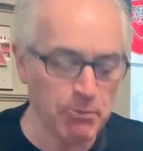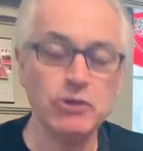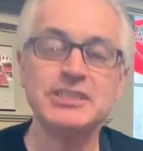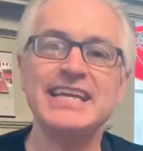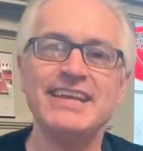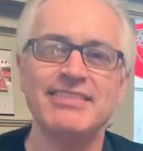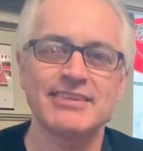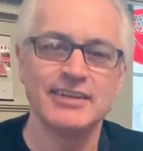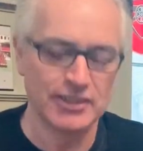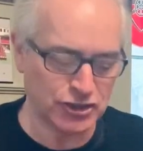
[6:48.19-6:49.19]
More teeth,
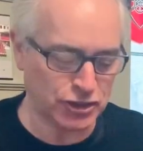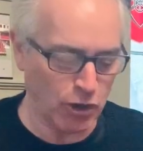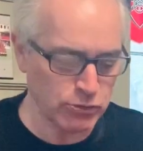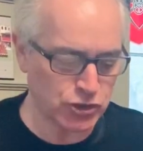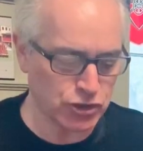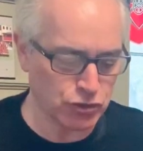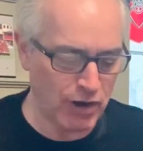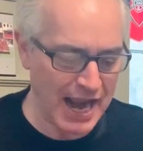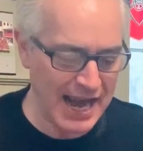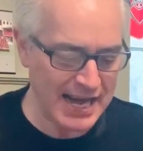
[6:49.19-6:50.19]
show
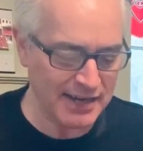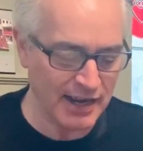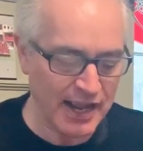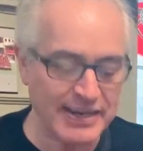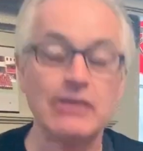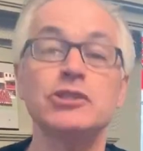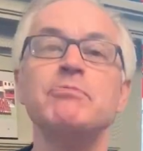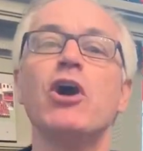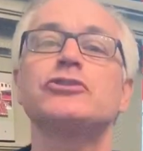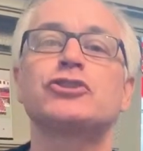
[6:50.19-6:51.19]
strain, now some
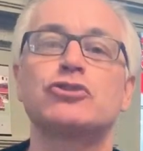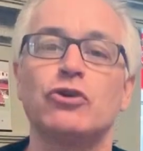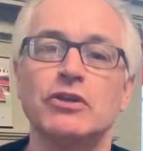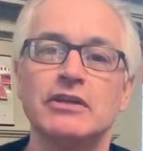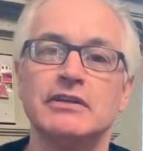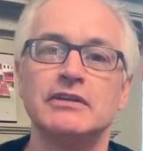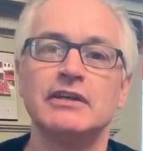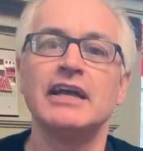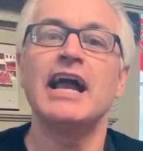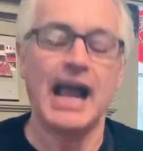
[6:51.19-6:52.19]
nostril,
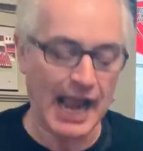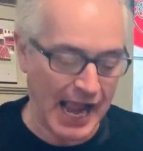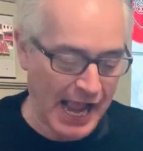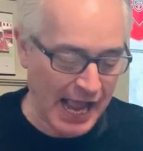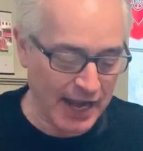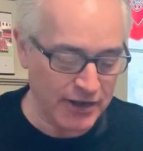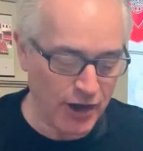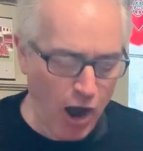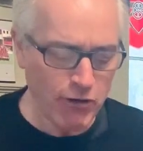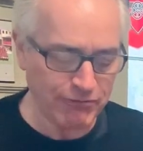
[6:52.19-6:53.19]

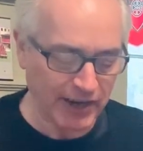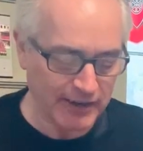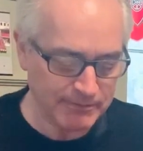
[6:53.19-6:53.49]
and over.